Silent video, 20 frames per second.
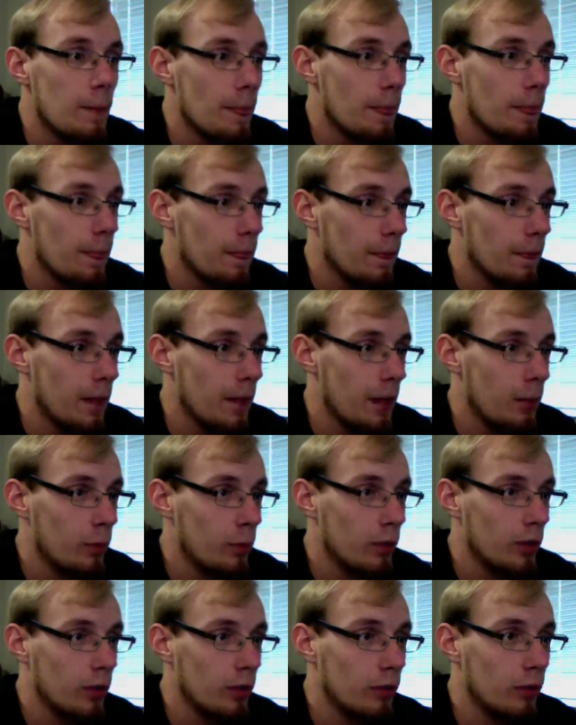And then we're
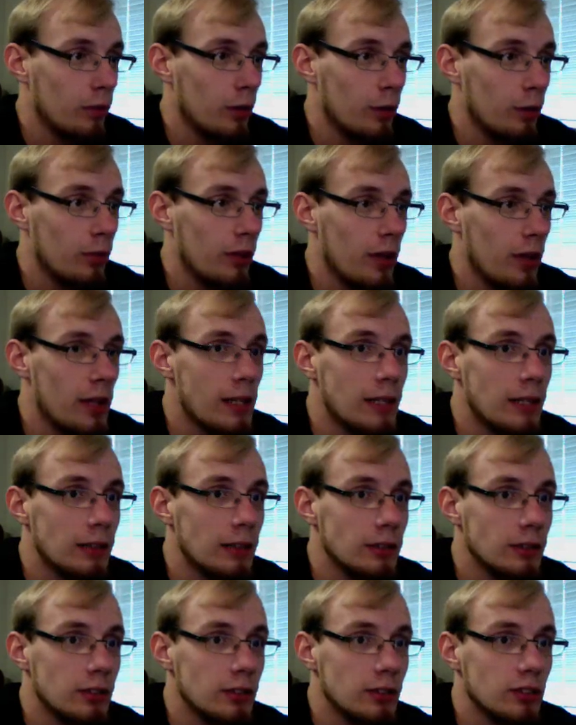going to
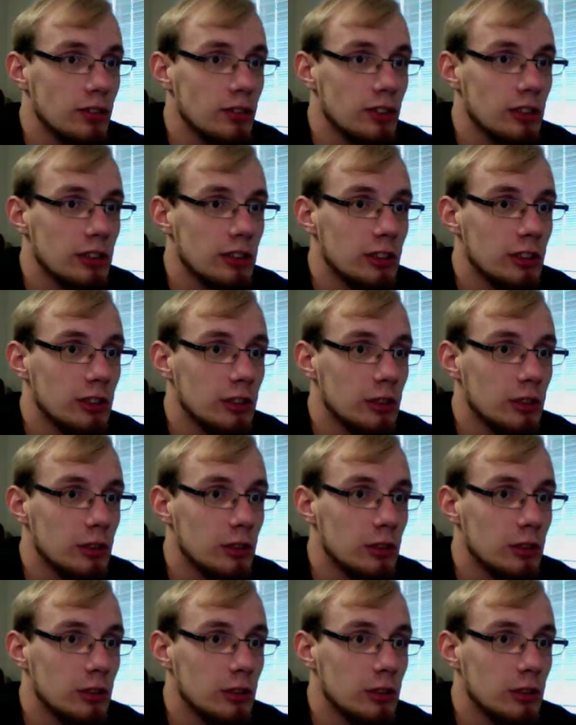rotate the Z